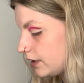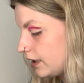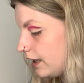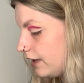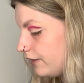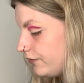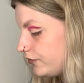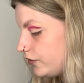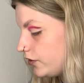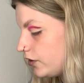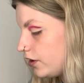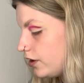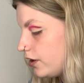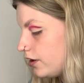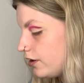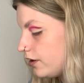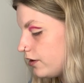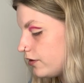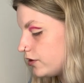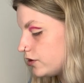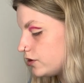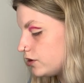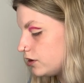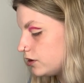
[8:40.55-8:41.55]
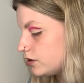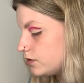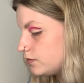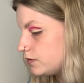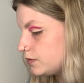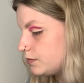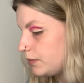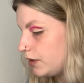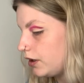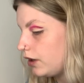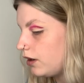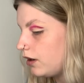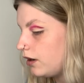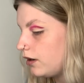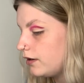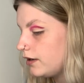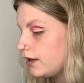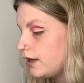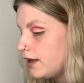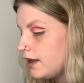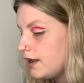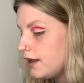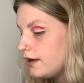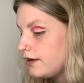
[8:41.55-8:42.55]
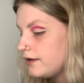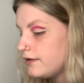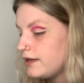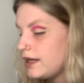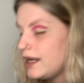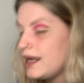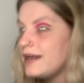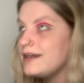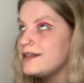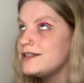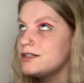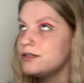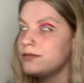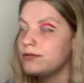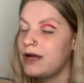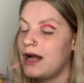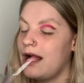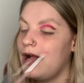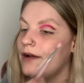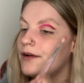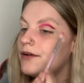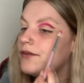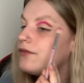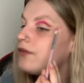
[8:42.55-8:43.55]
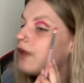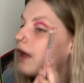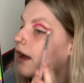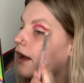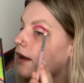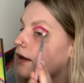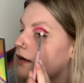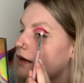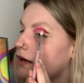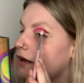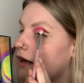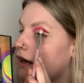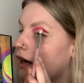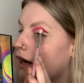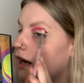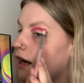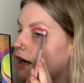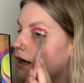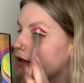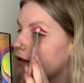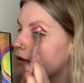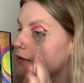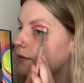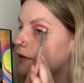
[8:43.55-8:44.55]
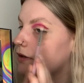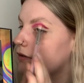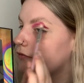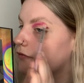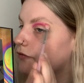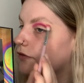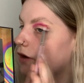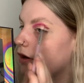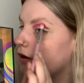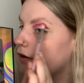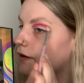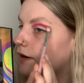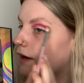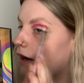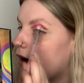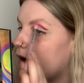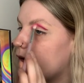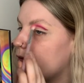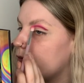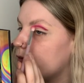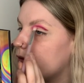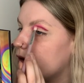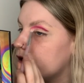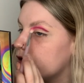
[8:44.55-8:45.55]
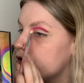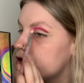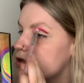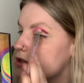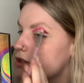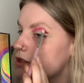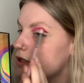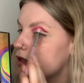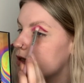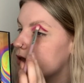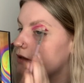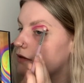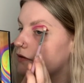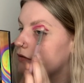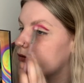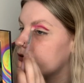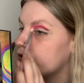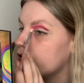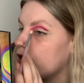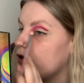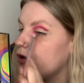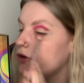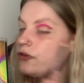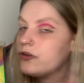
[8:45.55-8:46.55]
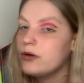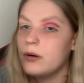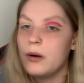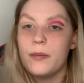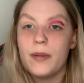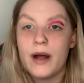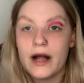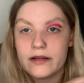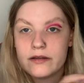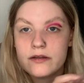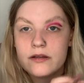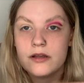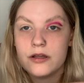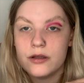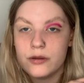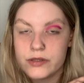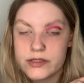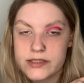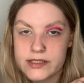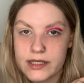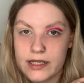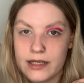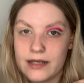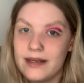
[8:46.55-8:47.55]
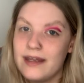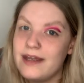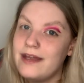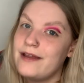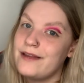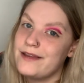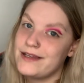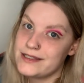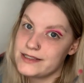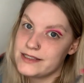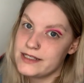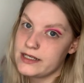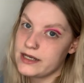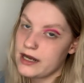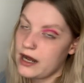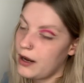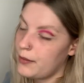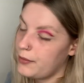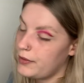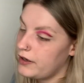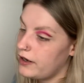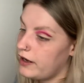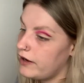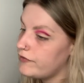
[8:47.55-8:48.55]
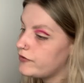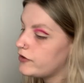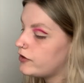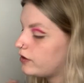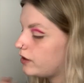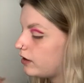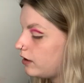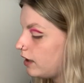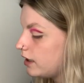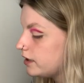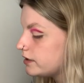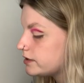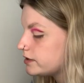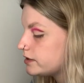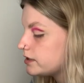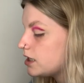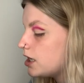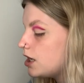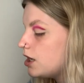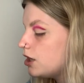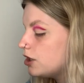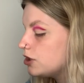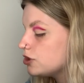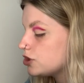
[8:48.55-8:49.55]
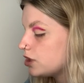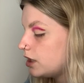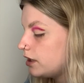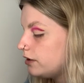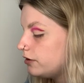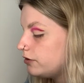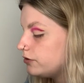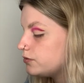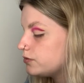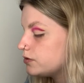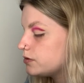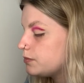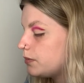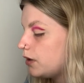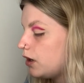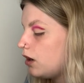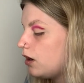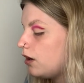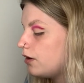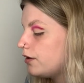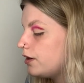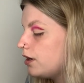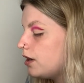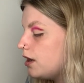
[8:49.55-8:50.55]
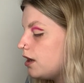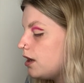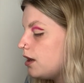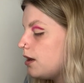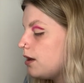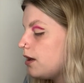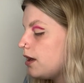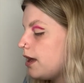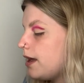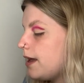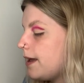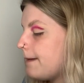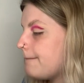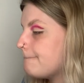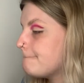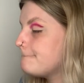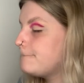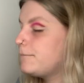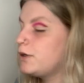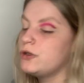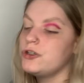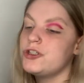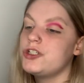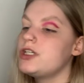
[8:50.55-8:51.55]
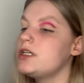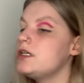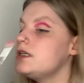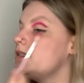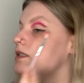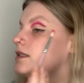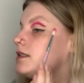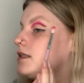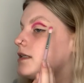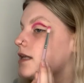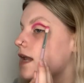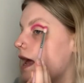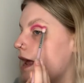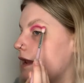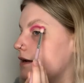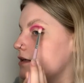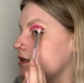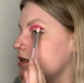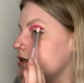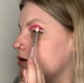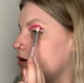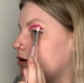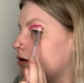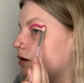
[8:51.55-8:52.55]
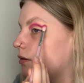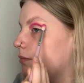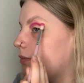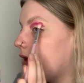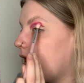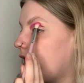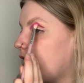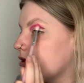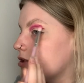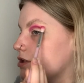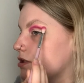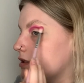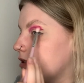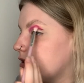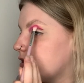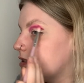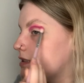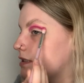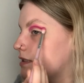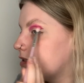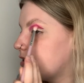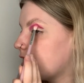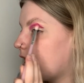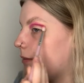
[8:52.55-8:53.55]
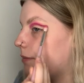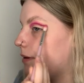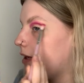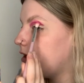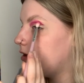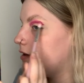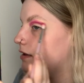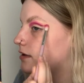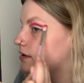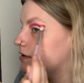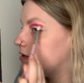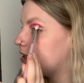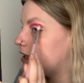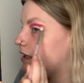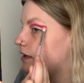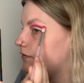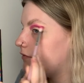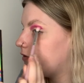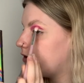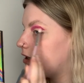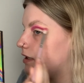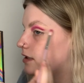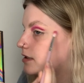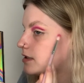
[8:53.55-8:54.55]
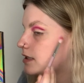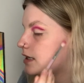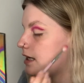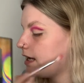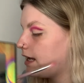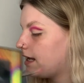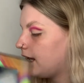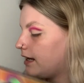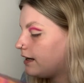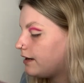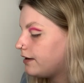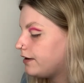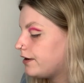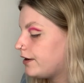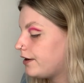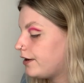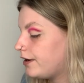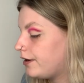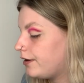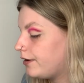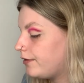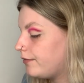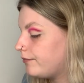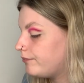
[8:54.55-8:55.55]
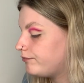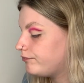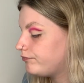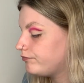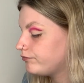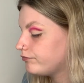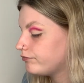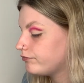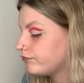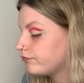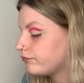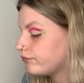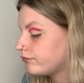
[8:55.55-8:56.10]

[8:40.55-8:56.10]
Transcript: After the daughter was born, they ended up kind of like arguing and falling out, which is also a pattern that we're seeing here. This did happen after the last child was born, but she ended up actually stabbing David in